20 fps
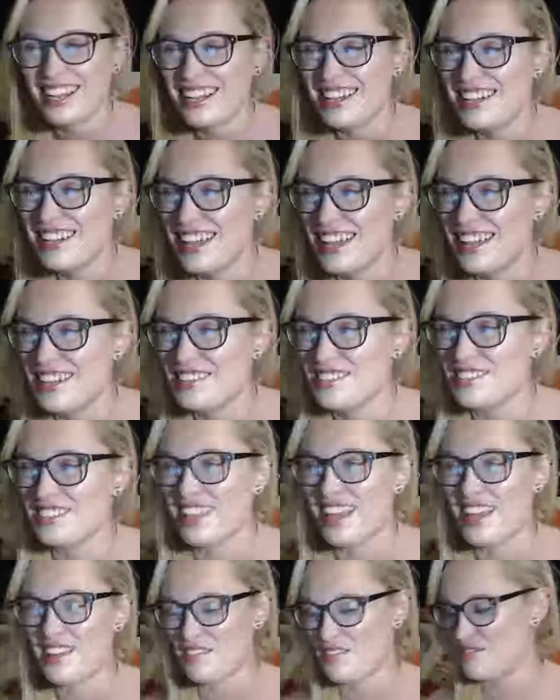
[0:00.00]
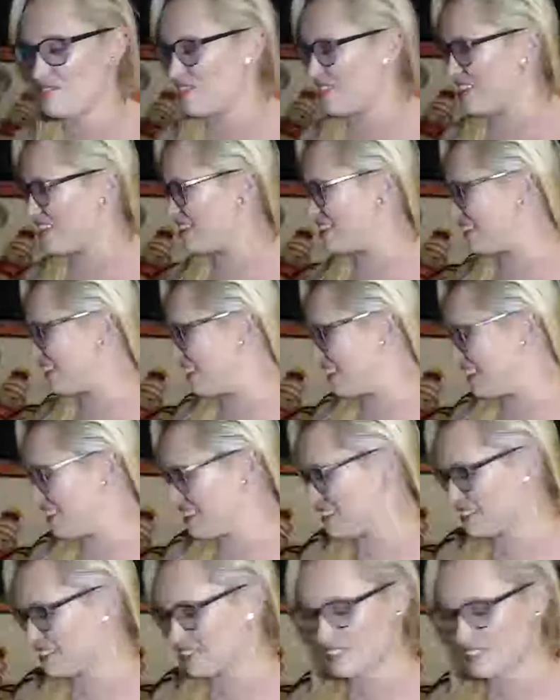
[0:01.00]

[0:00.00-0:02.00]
Andrew's laughing at me in there.